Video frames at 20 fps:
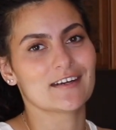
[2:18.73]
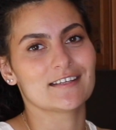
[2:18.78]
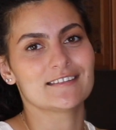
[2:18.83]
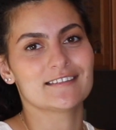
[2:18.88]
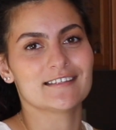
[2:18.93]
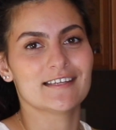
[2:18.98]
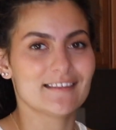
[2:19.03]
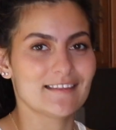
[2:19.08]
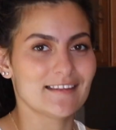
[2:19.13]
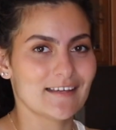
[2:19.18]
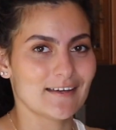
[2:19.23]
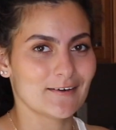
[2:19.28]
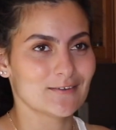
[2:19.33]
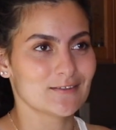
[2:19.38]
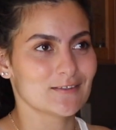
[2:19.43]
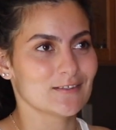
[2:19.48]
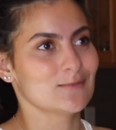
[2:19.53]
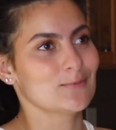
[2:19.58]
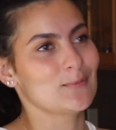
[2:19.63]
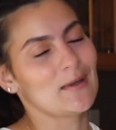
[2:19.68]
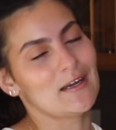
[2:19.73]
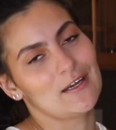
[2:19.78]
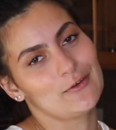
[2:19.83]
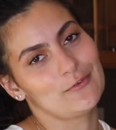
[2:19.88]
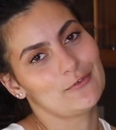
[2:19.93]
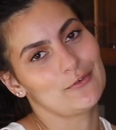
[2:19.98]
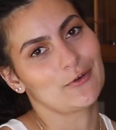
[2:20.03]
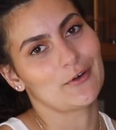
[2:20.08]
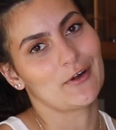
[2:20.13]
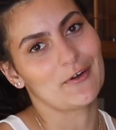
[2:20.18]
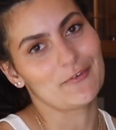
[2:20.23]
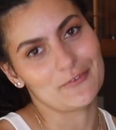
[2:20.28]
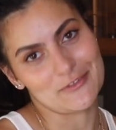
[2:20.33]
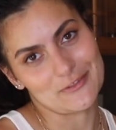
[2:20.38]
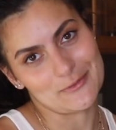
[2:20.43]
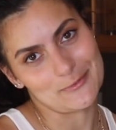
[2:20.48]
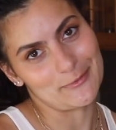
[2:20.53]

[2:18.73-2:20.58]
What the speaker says: to sit there just waiting for your oven to